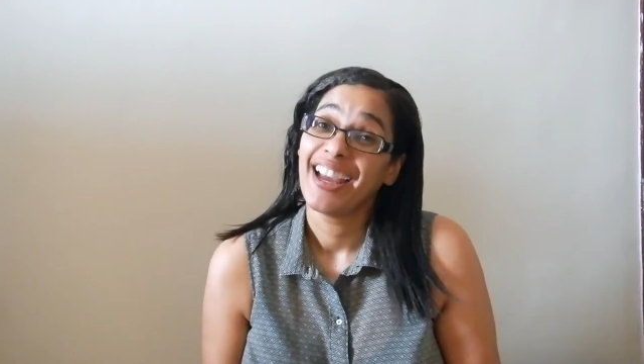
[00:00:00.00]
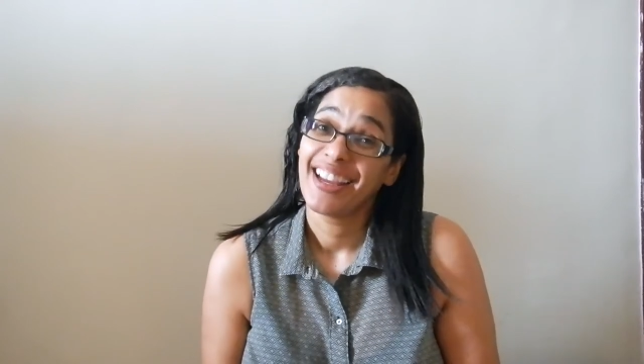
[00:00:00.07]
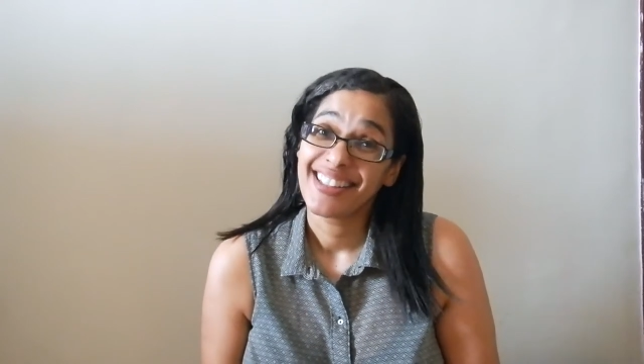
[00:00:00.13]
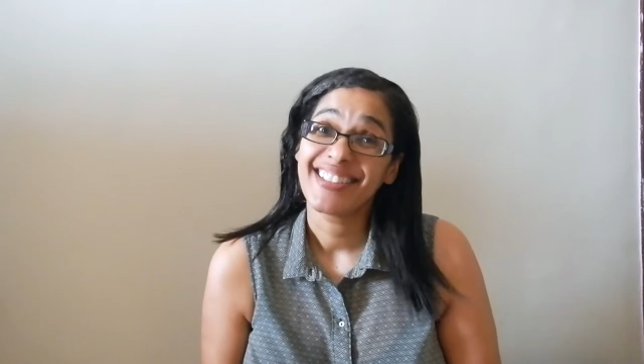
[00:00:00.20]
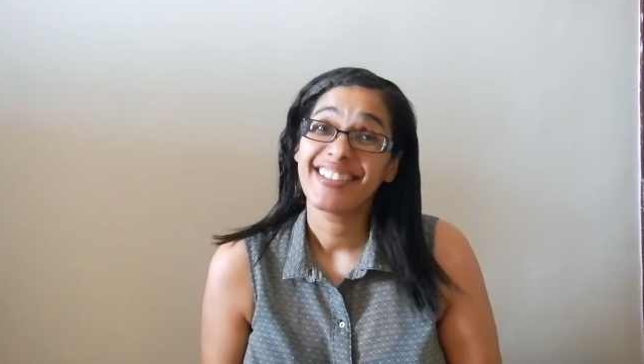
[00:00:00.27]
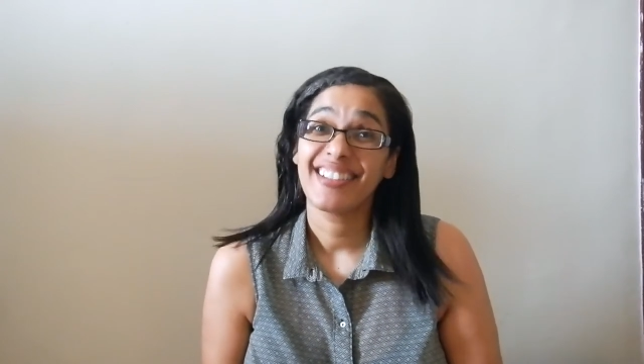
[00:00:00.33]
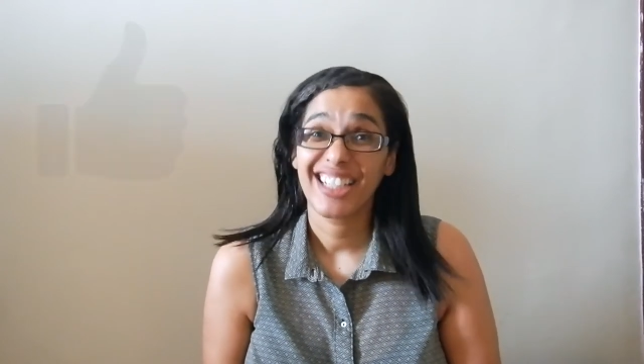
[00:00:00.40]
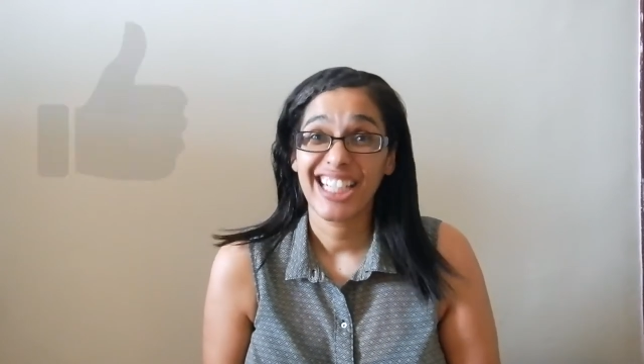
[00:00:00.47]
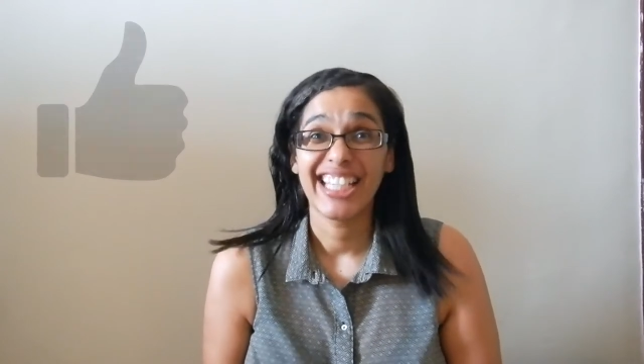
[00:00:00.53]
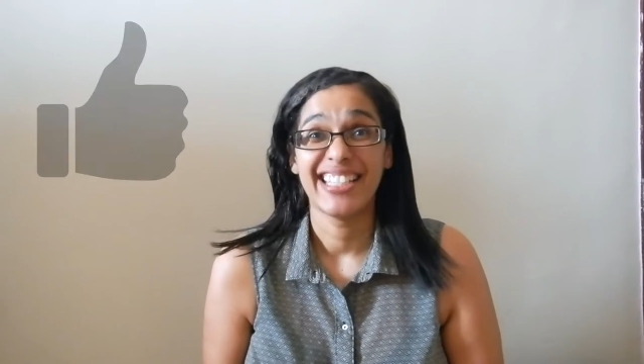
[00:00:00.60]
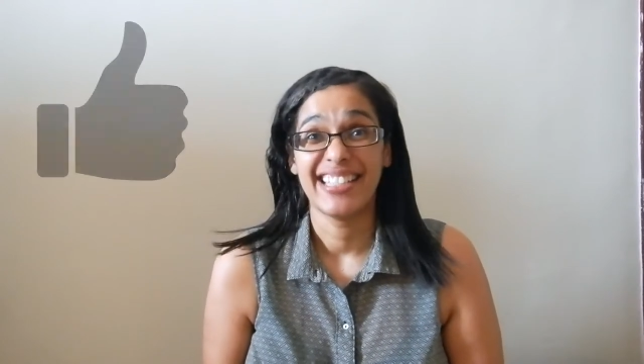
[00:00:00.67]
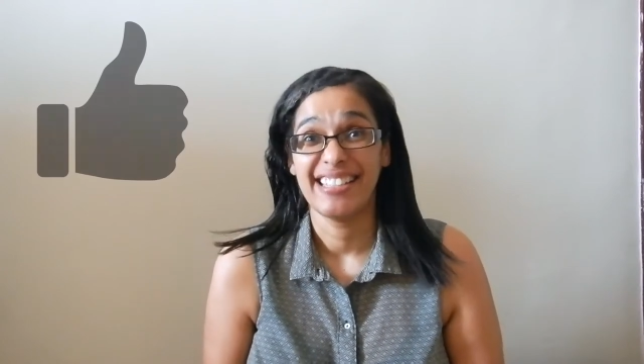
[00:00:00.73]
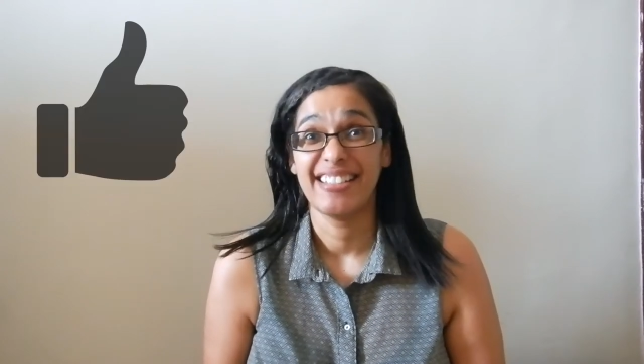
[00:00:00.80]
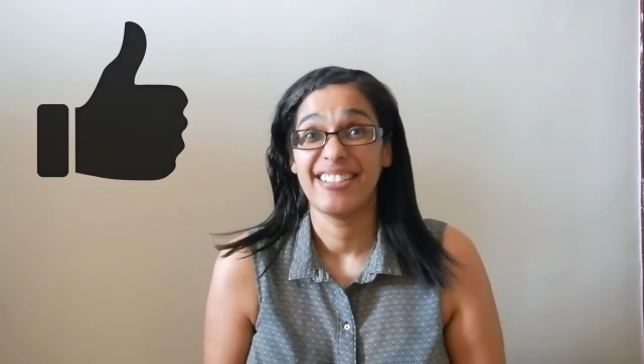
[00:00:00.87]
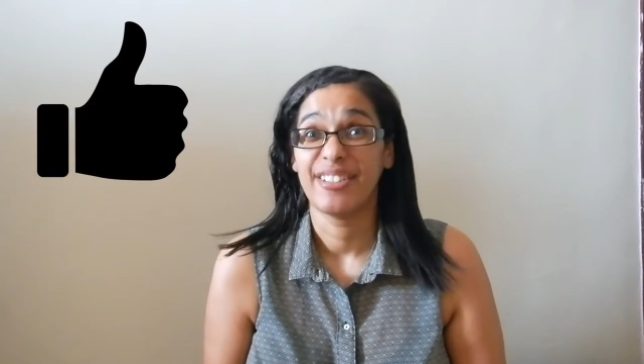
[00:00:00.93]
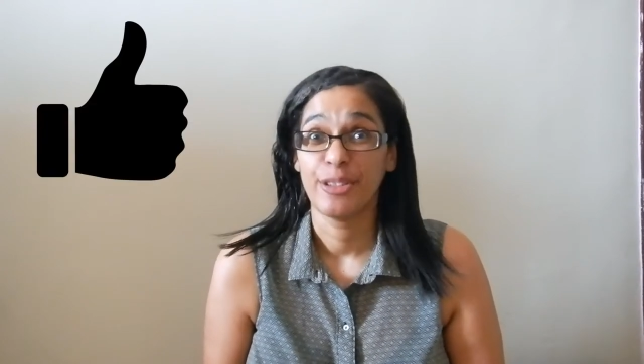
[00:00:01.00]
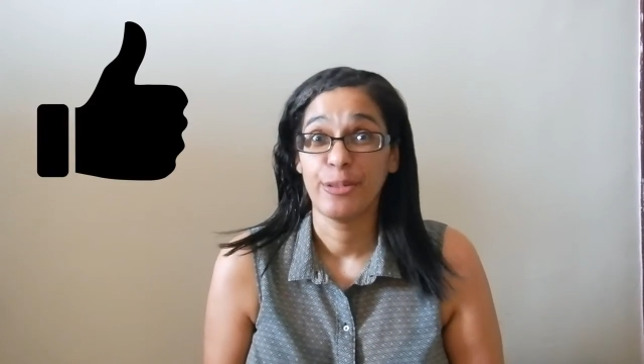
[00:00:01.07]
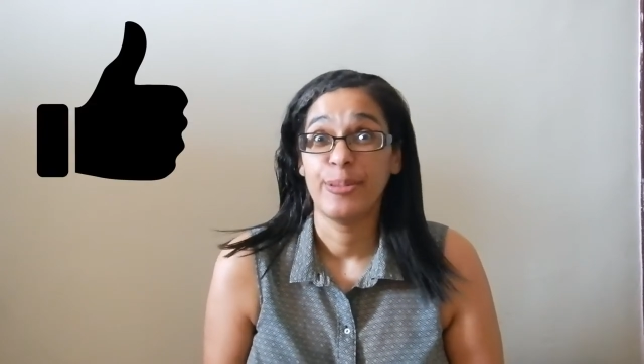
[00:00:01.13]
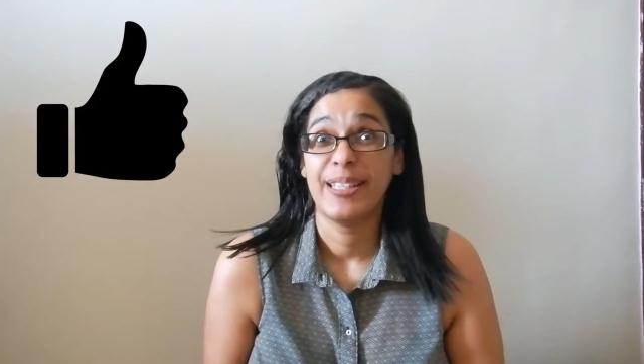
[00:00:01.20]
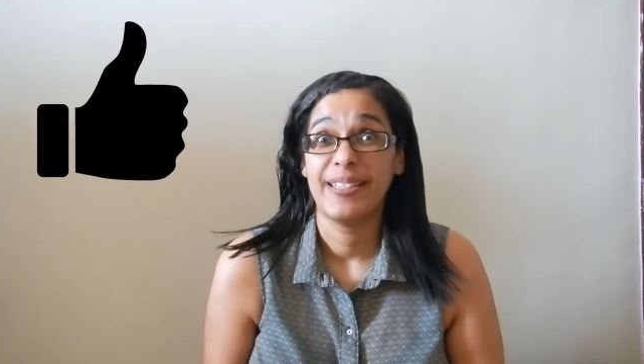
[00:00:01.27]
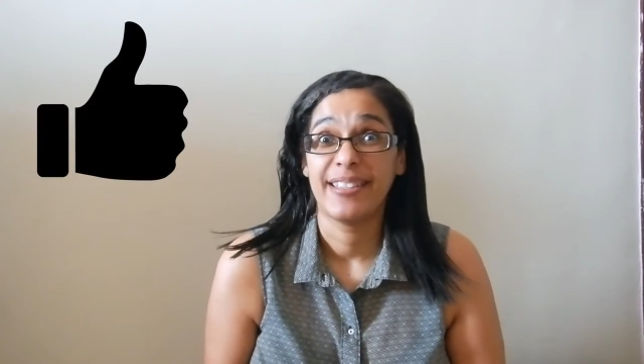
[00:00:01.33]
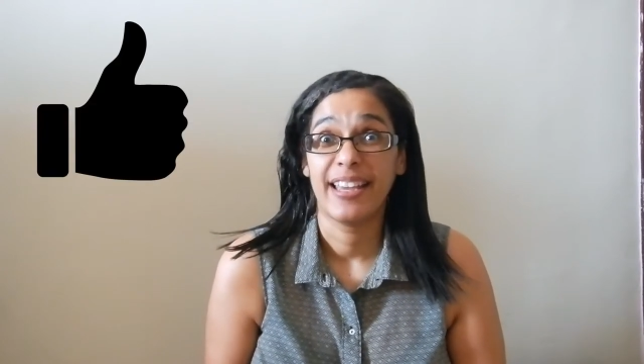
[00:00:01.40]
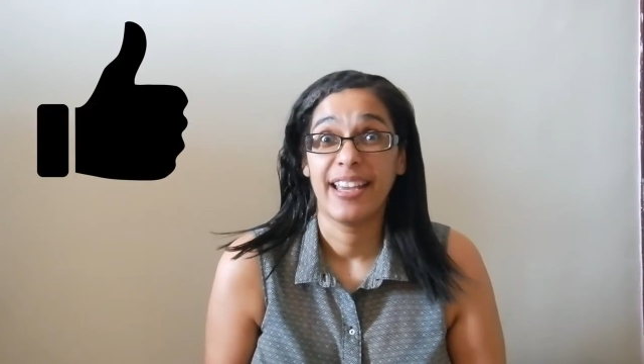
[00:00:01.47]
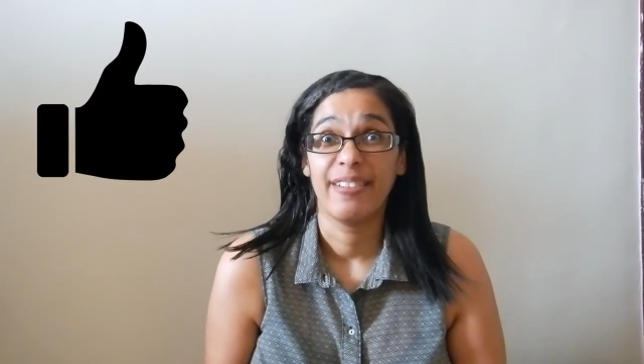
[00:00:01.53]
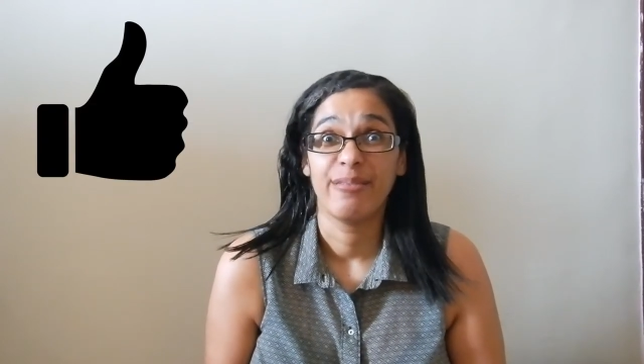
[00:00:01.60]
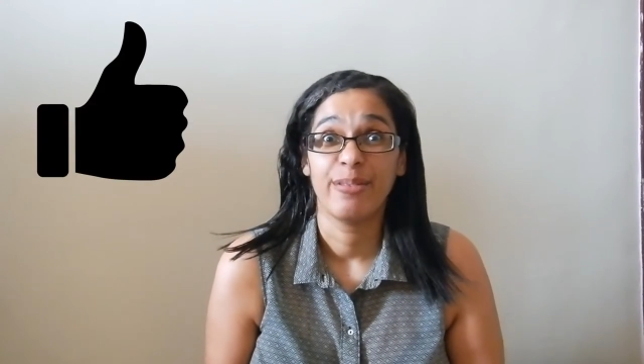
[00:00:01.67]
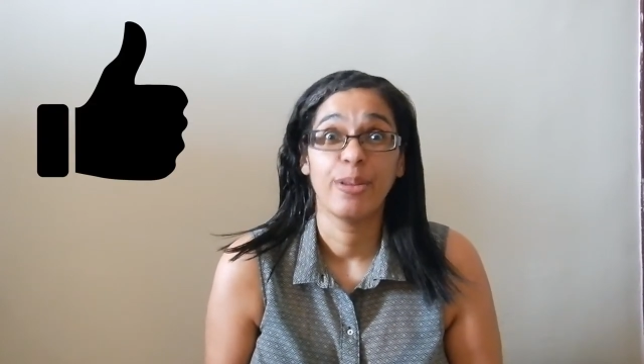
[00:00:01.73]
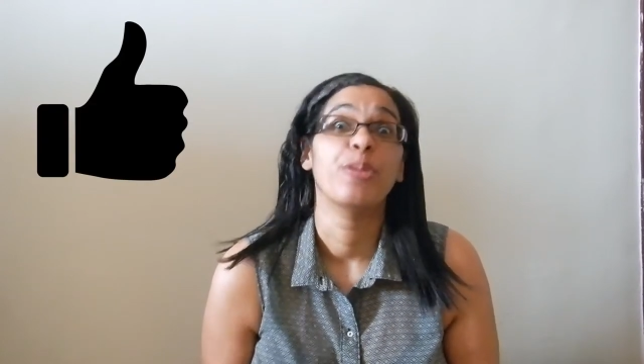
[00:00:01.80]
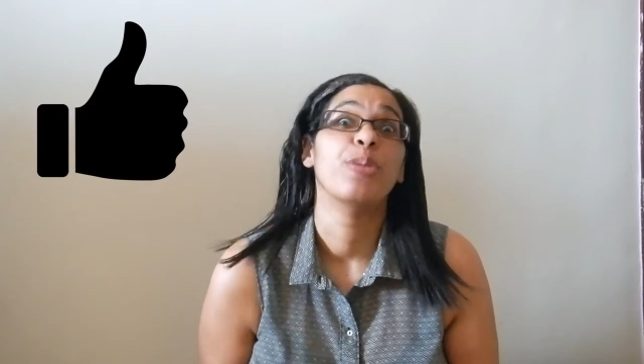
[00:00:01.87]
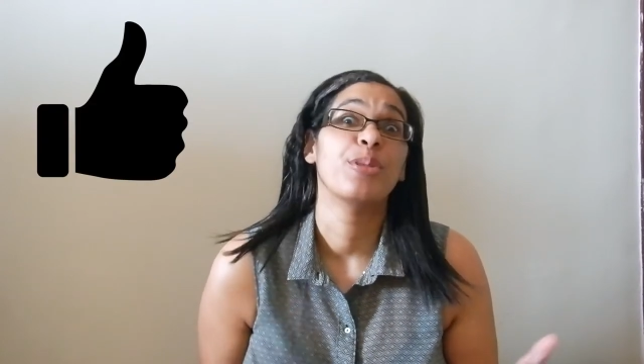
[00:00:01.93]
It's a good idea to be safe